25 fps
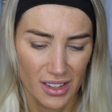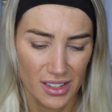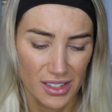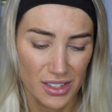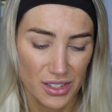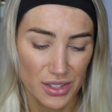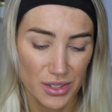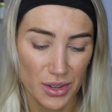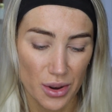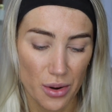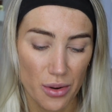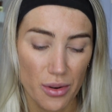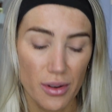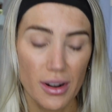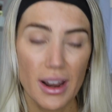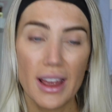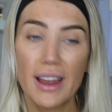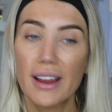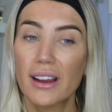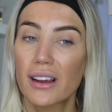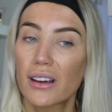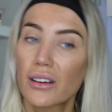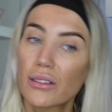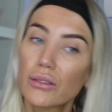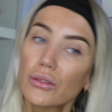So
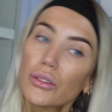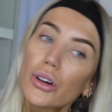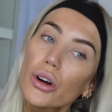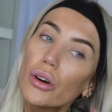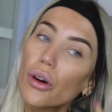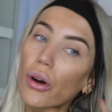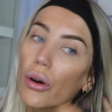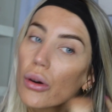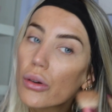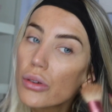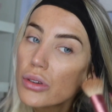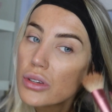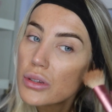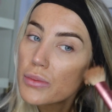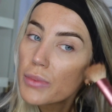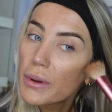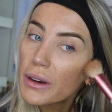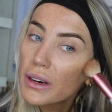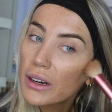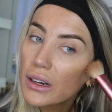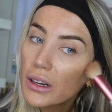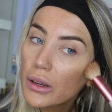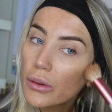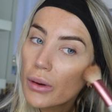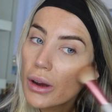like gross, but
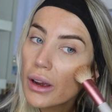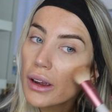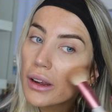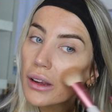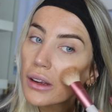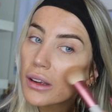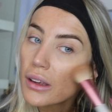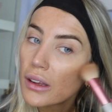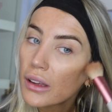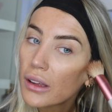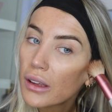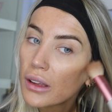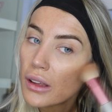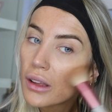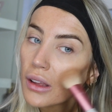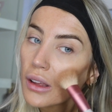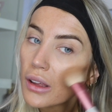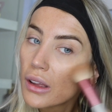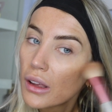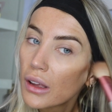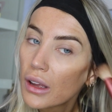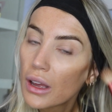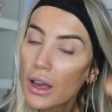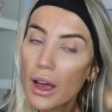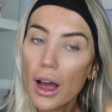anyway.
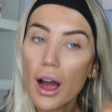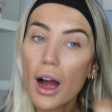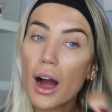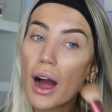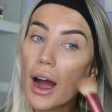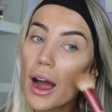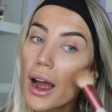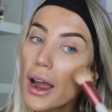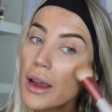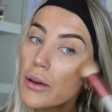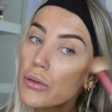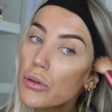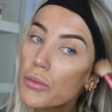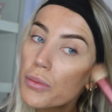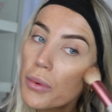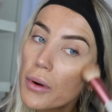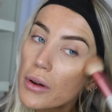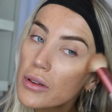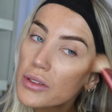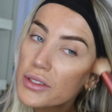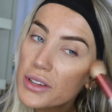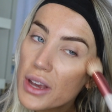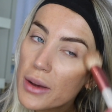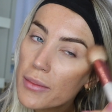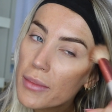I will
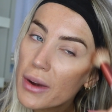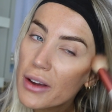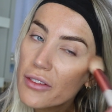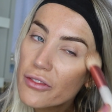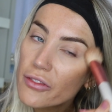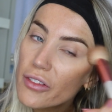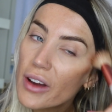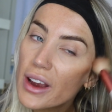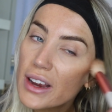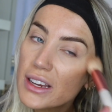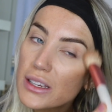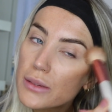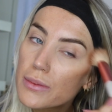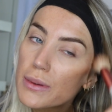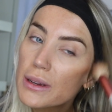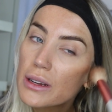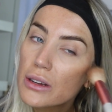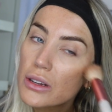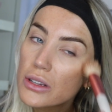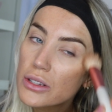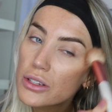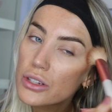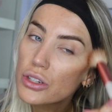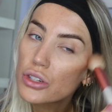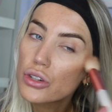bronze up my face
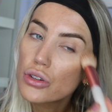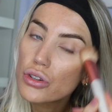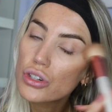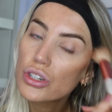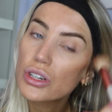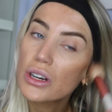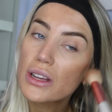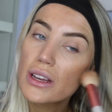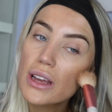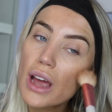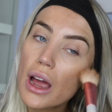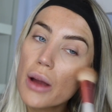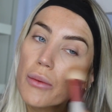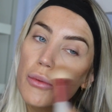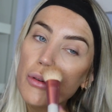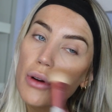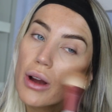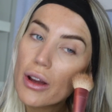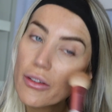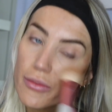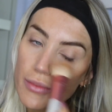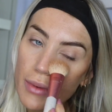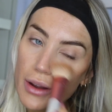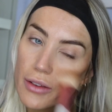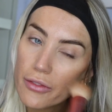because usually I will
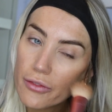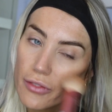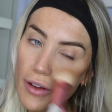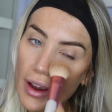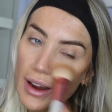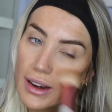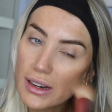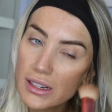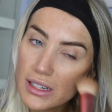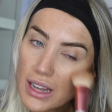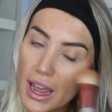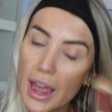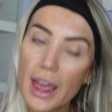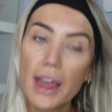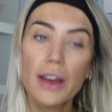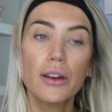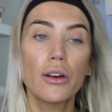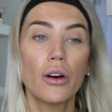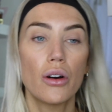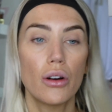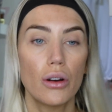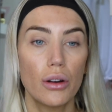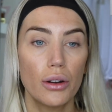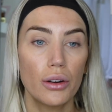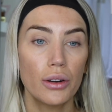have my fake tan
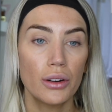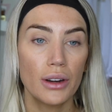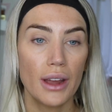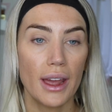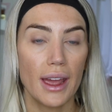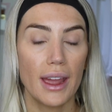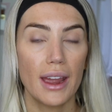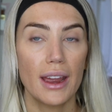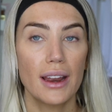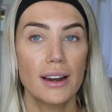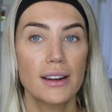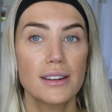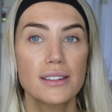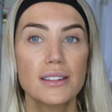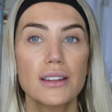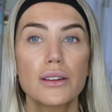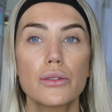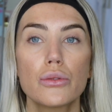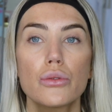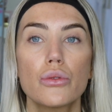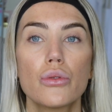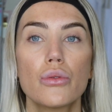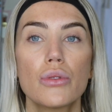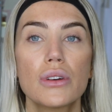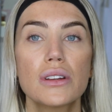on and it
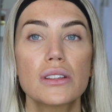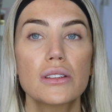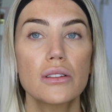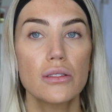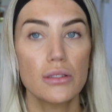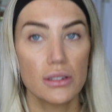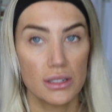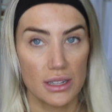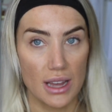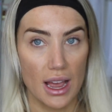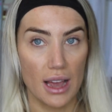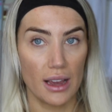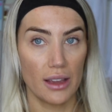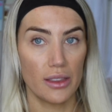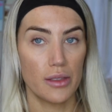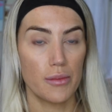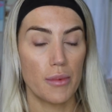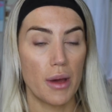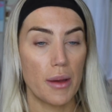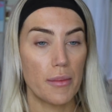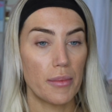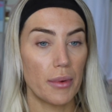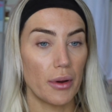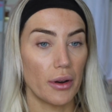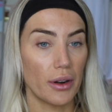will always look darker than
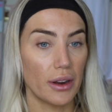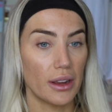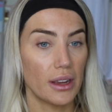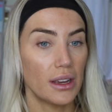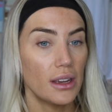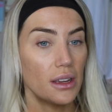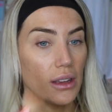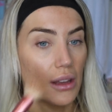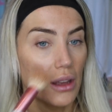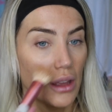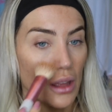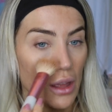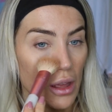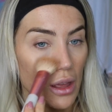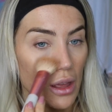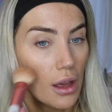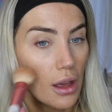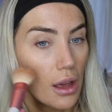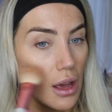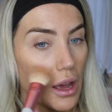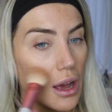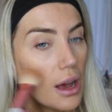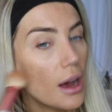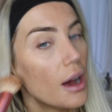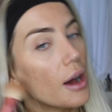my body.
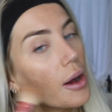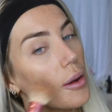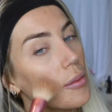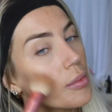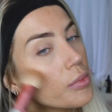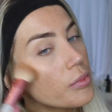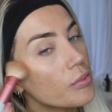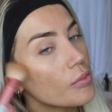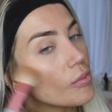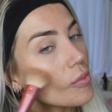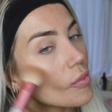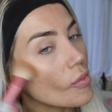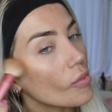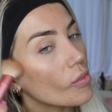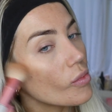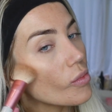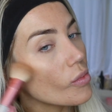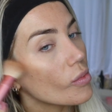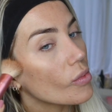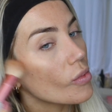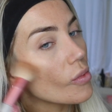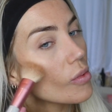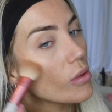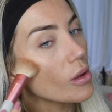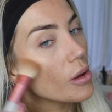But
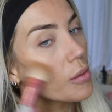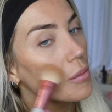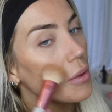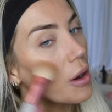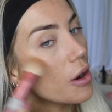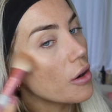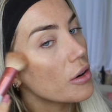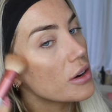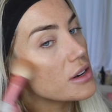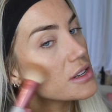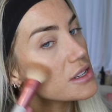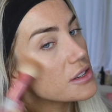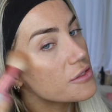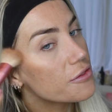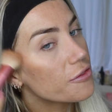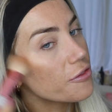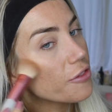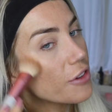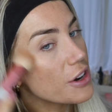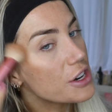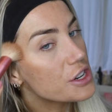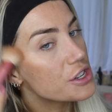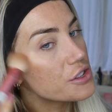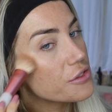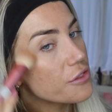I only did
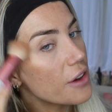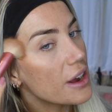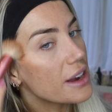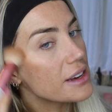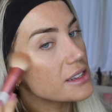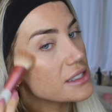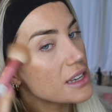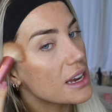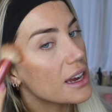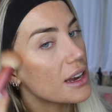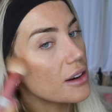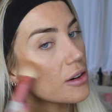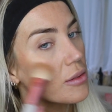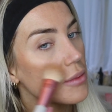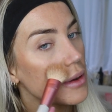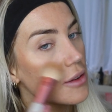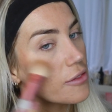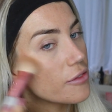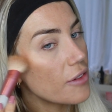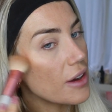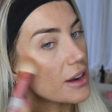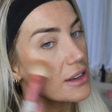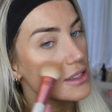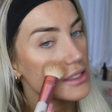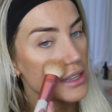fresh fake tan on my
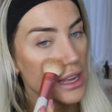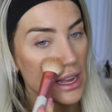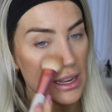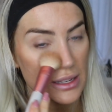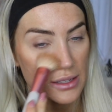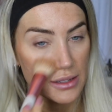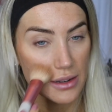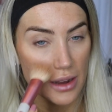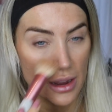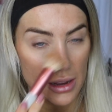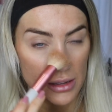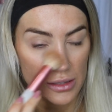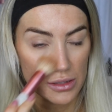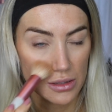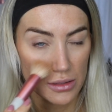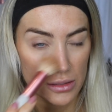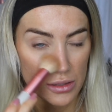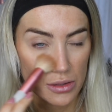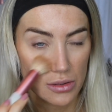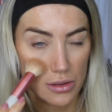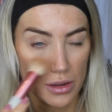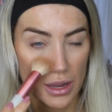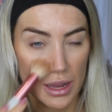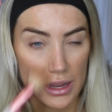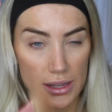face last night, so it's
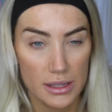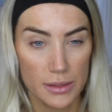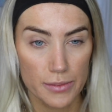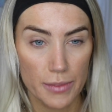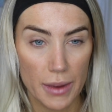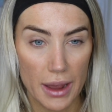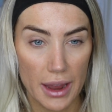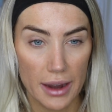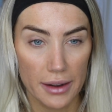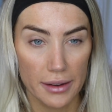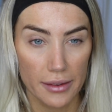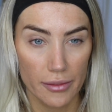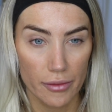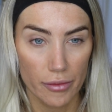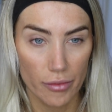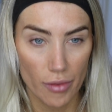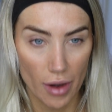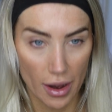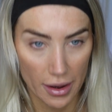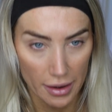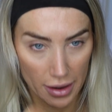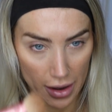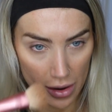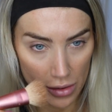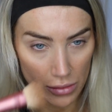not as bad
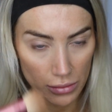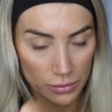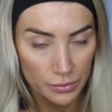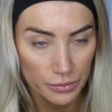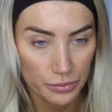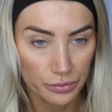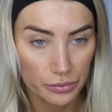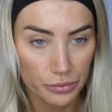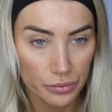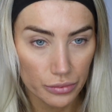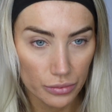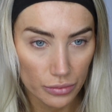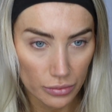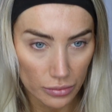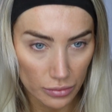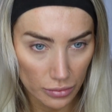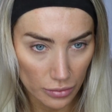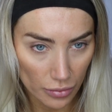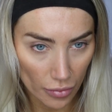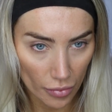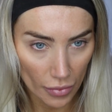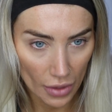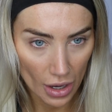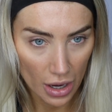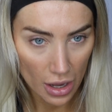right now.
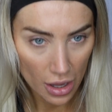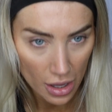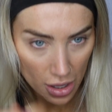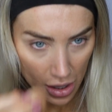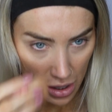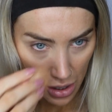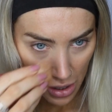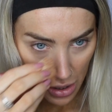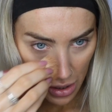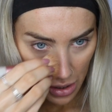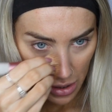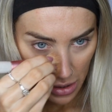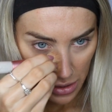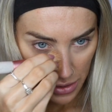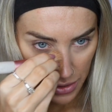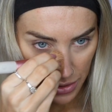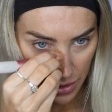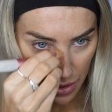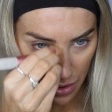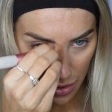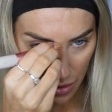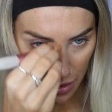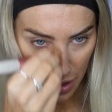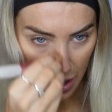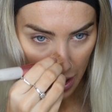
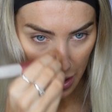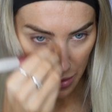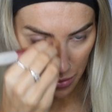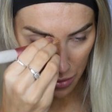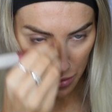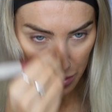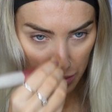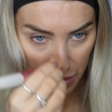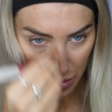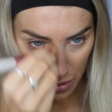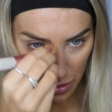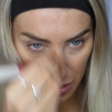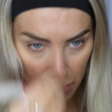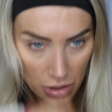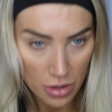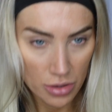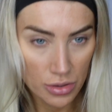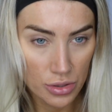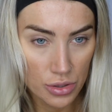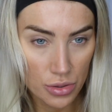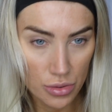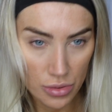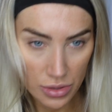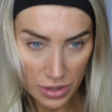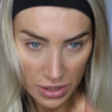So I will
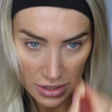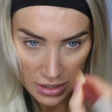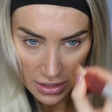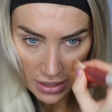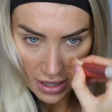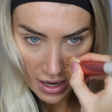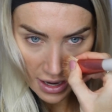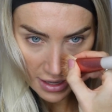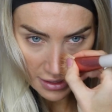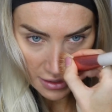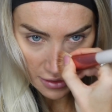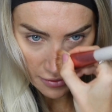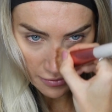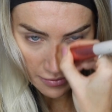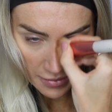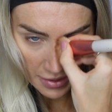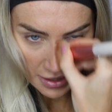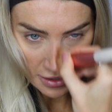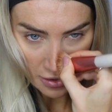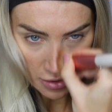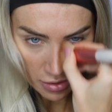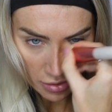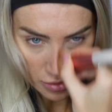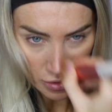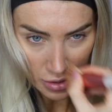contour the sides of my
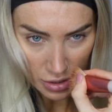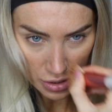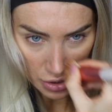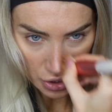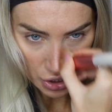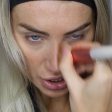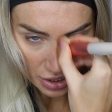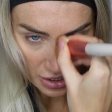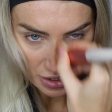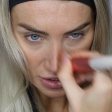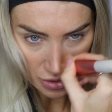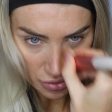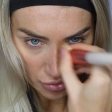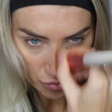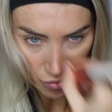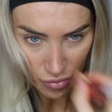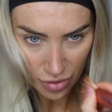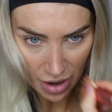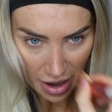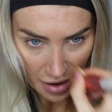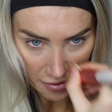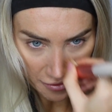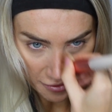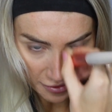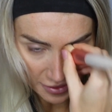nose just
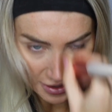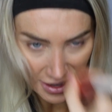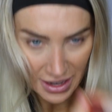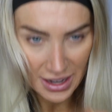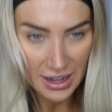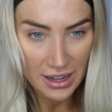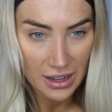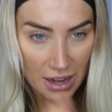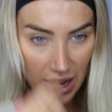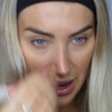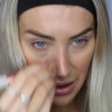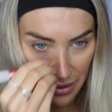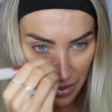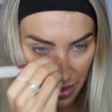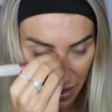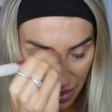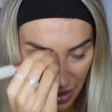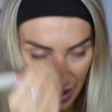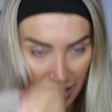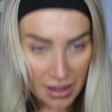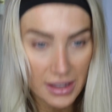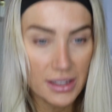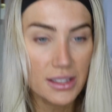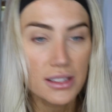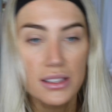roughly like
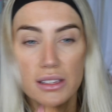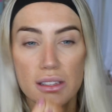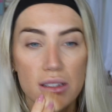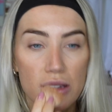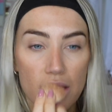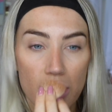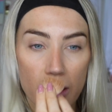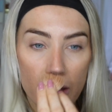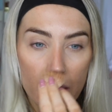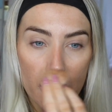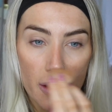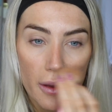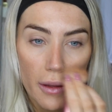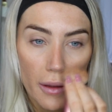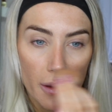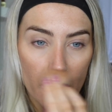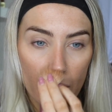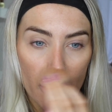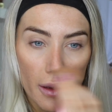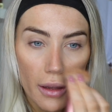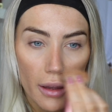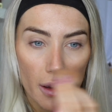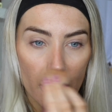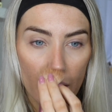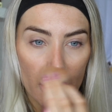this,
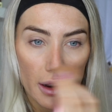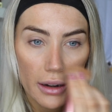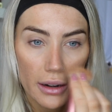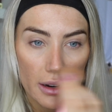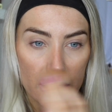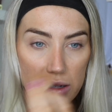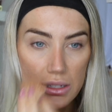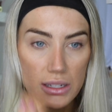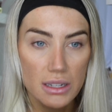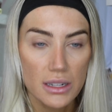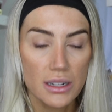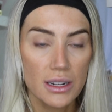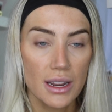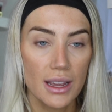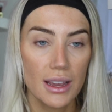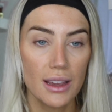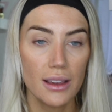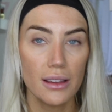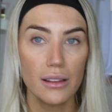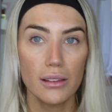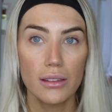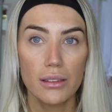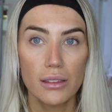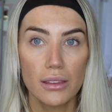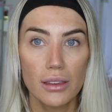and
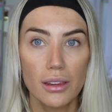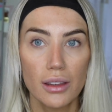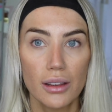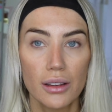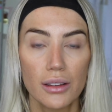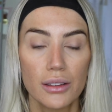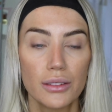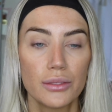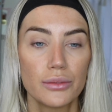underneath.